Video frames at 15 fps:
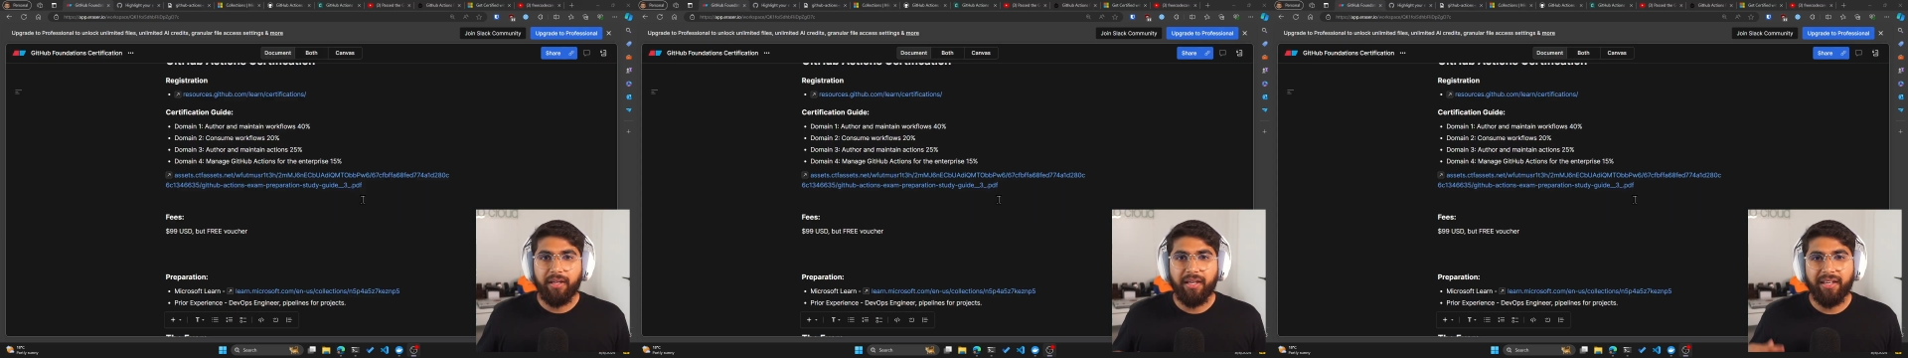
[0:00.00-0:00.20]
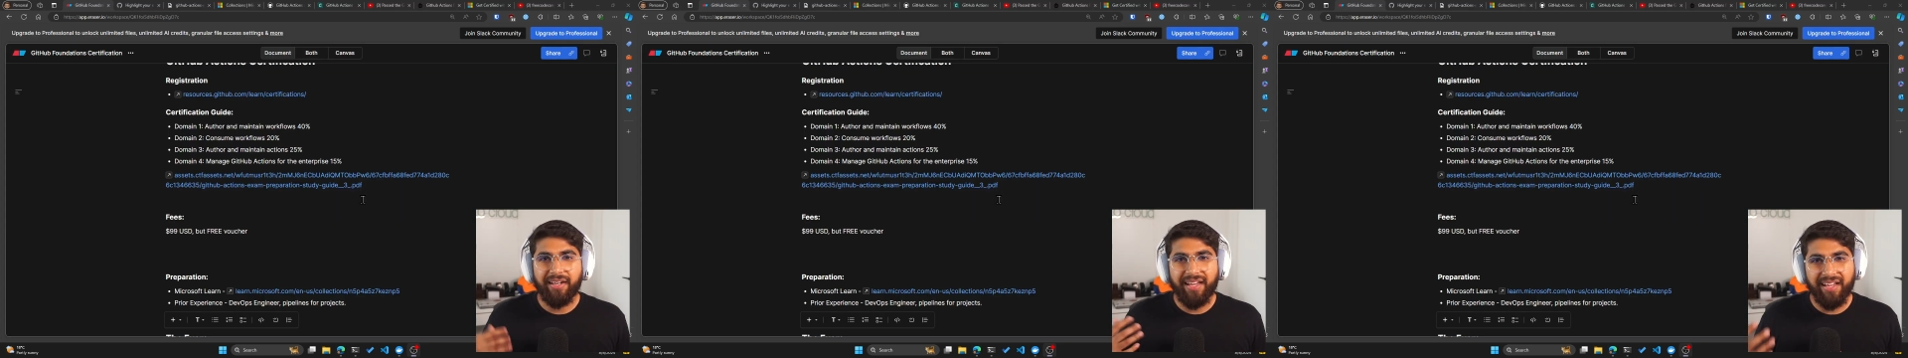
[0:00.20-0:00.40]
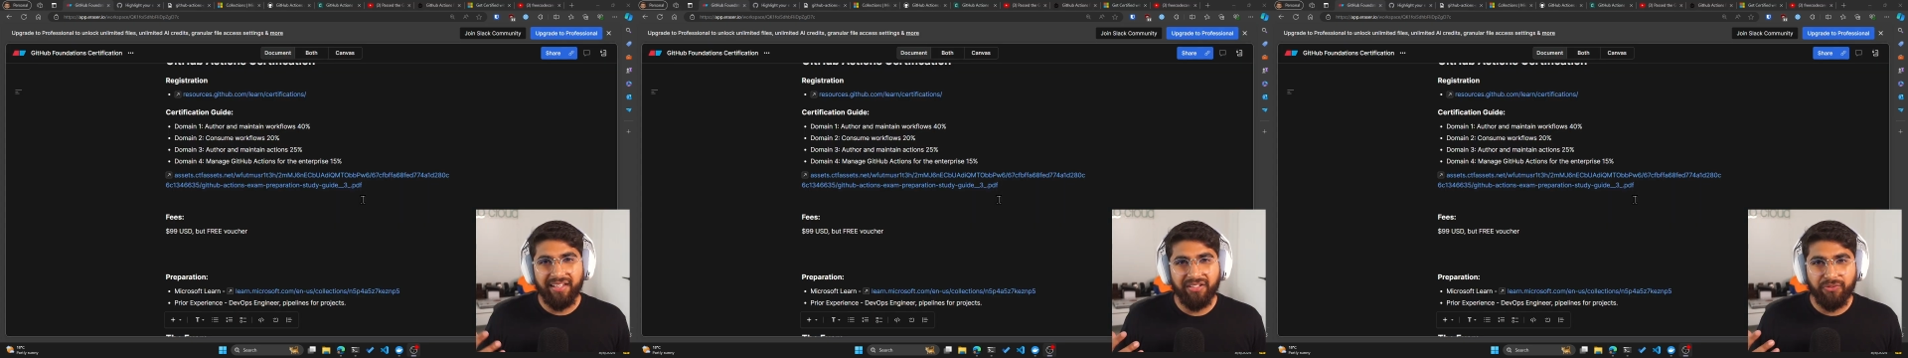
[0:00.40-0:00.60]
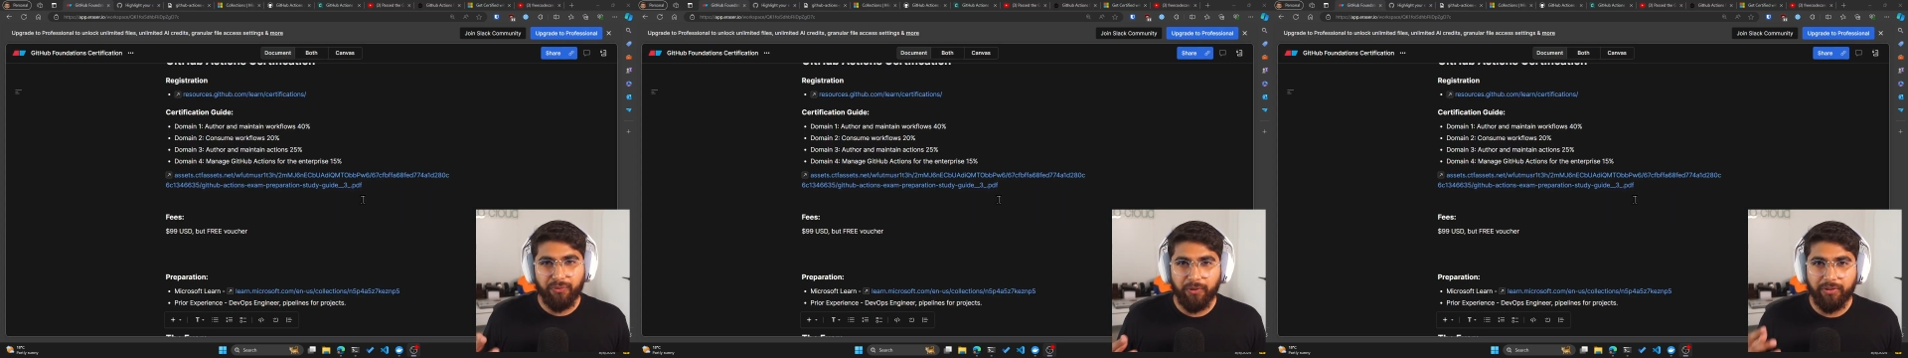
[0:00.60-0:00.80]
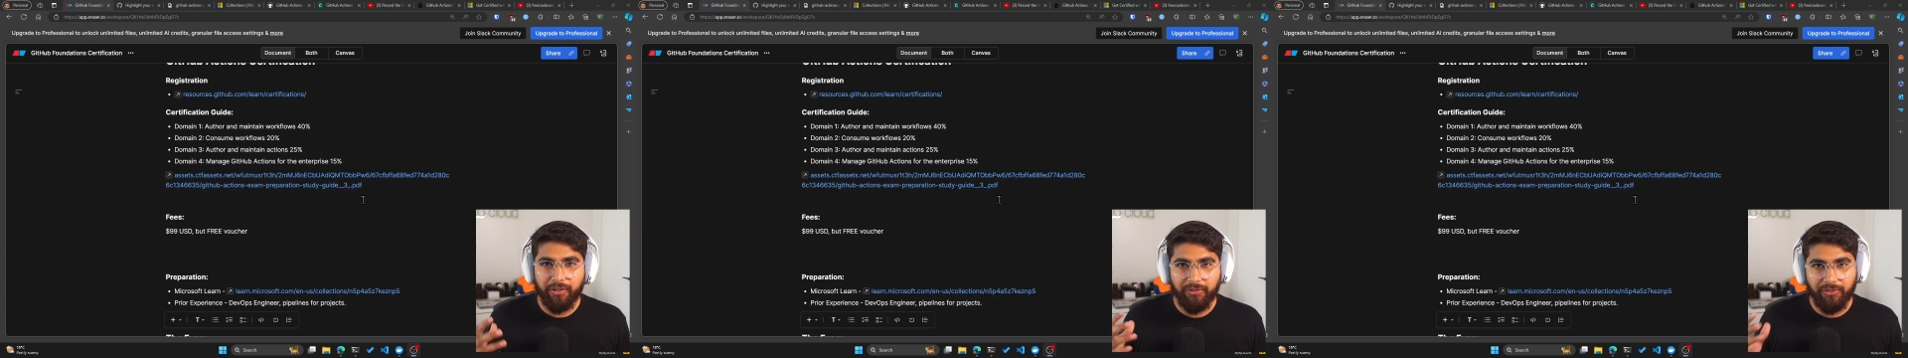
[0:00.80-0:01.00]
And as
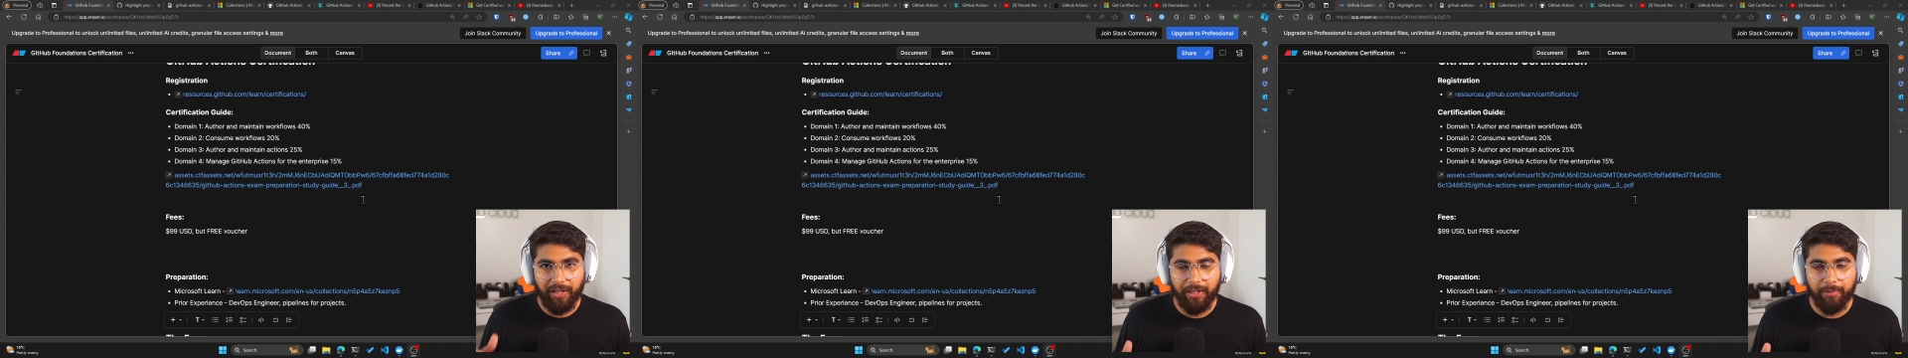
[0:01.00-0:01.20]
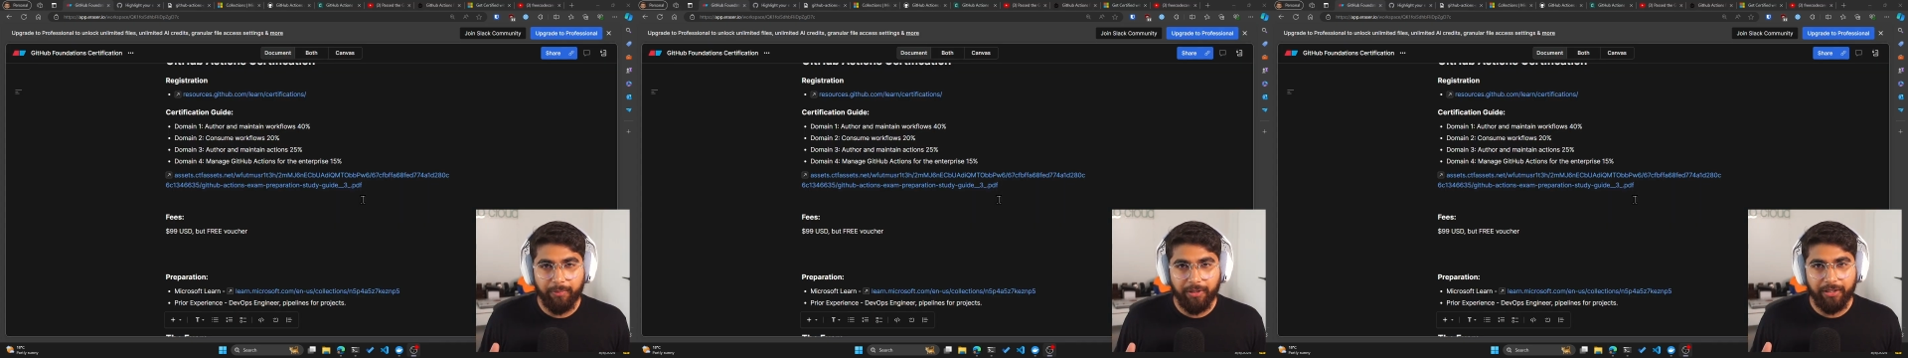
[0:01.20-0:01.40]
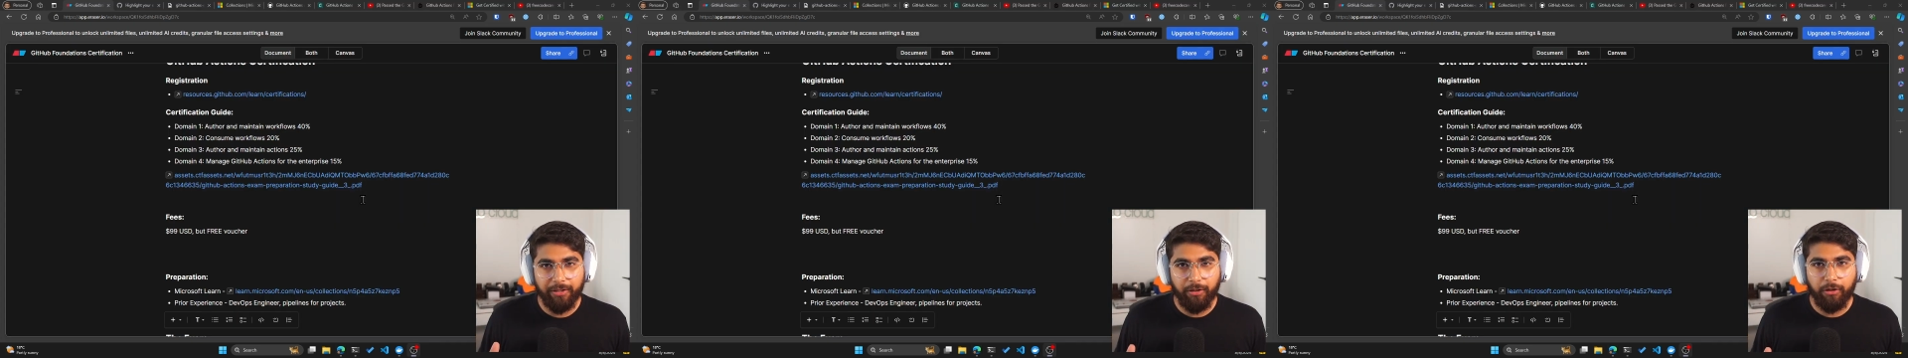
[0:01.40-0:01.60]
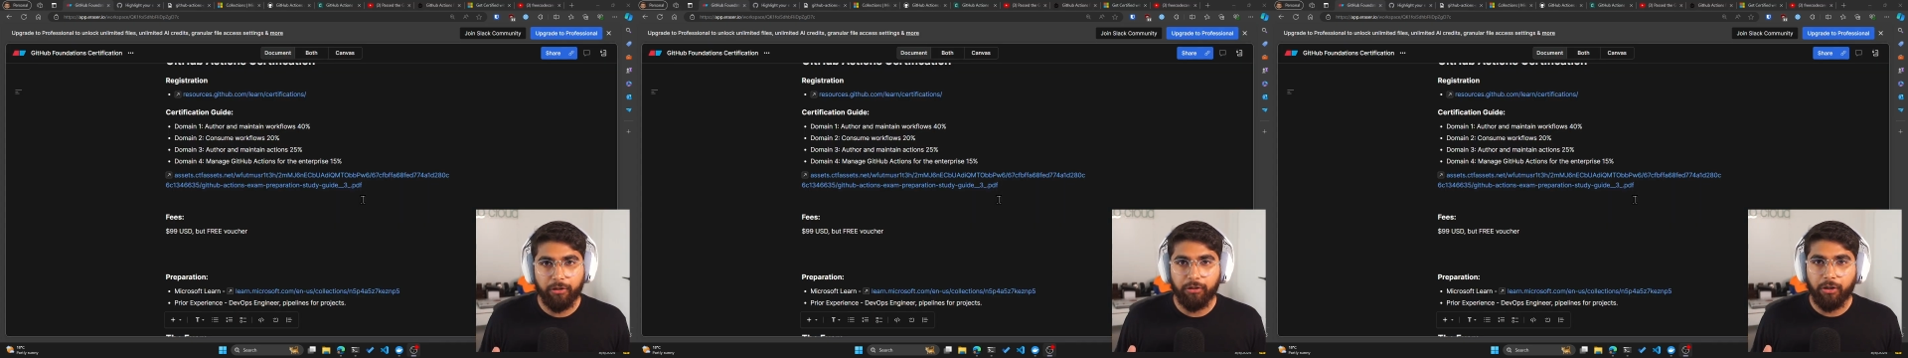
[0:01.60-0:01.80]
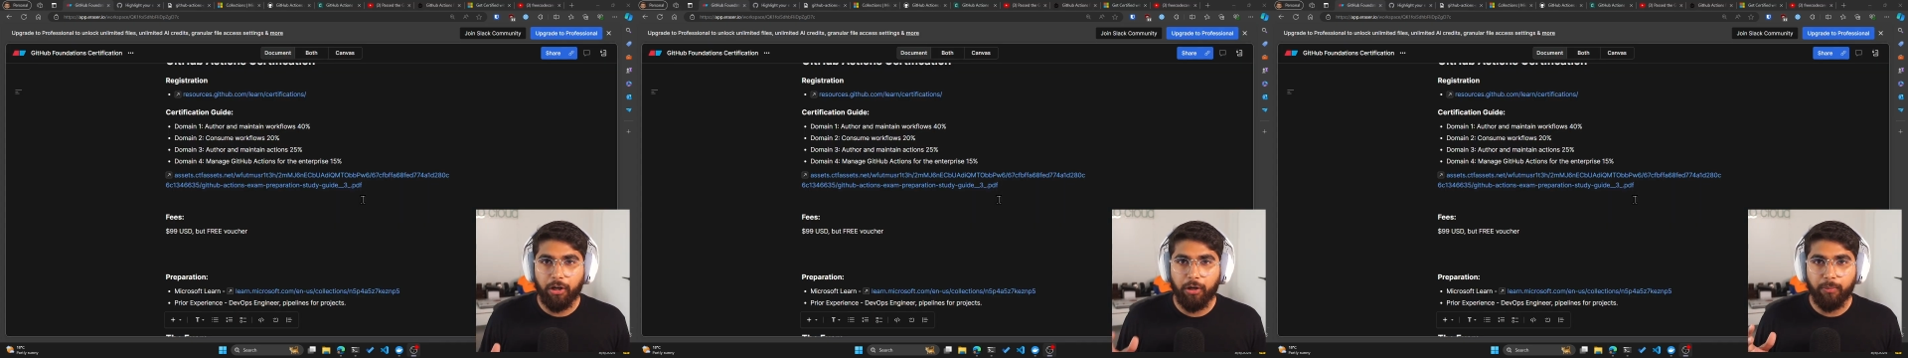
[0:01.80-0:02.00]
for the timeline
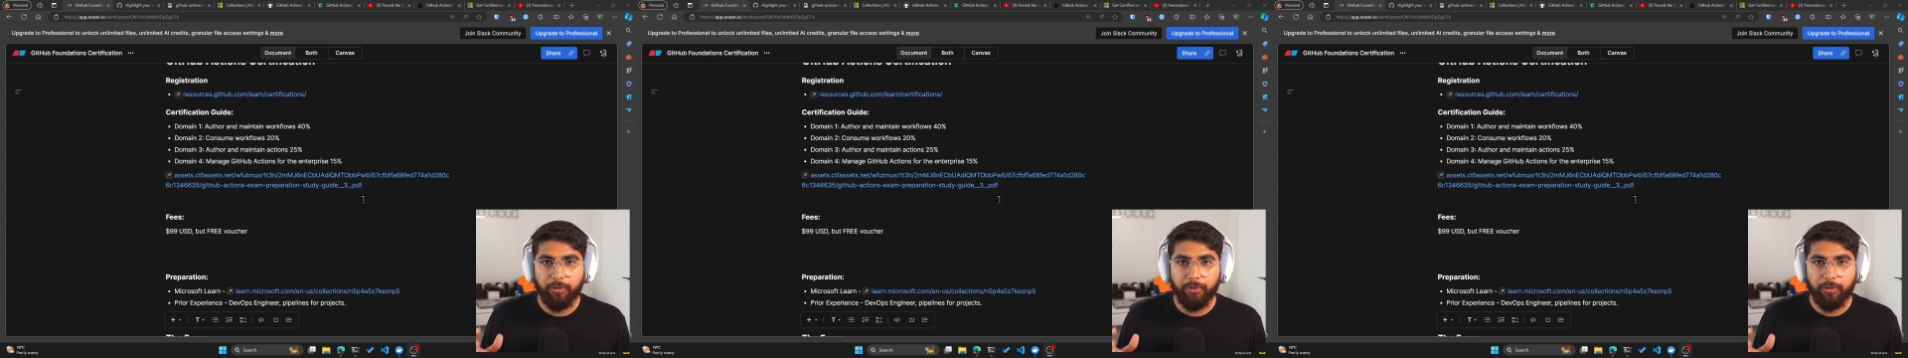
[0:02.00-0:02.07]
on how